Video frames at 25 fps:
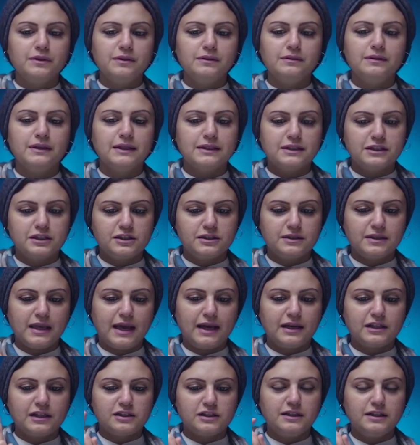It's
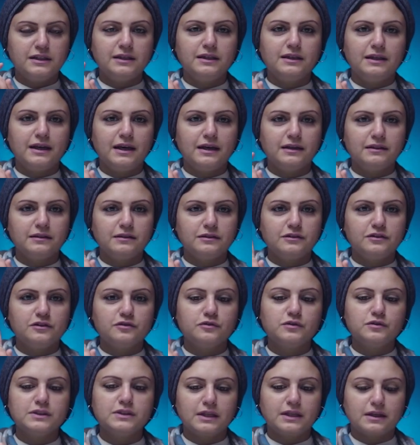actually like
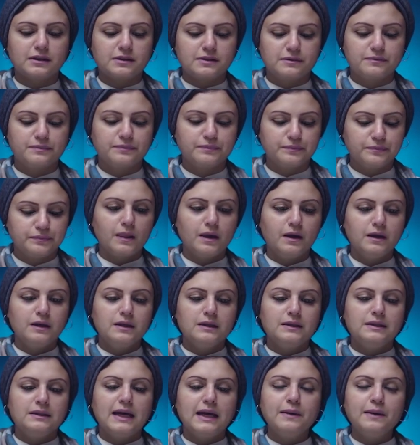two sticks.
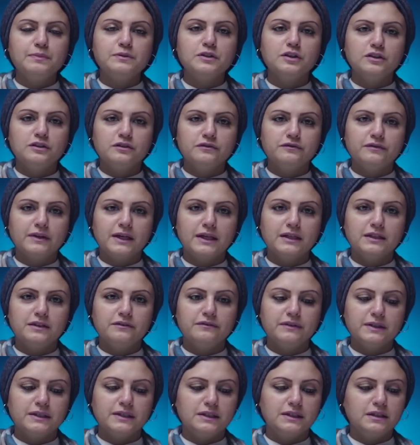The absolute value
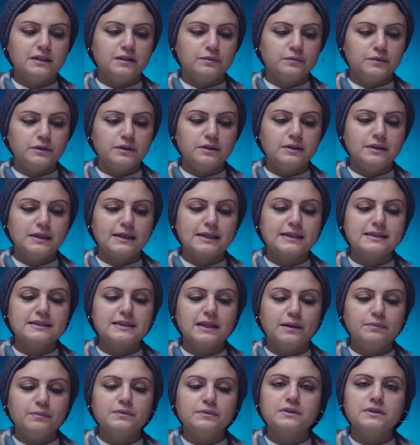of any number
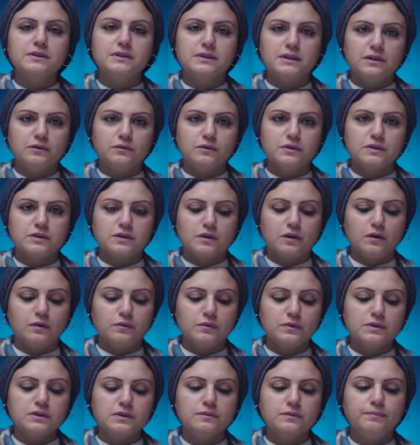except 0 is
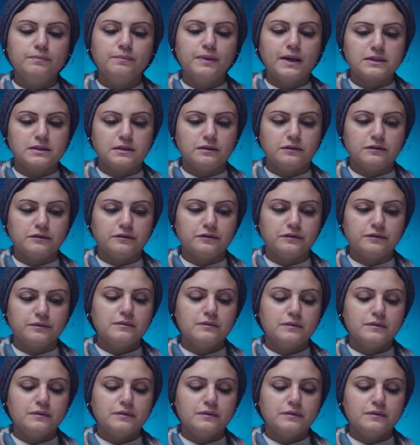always positive.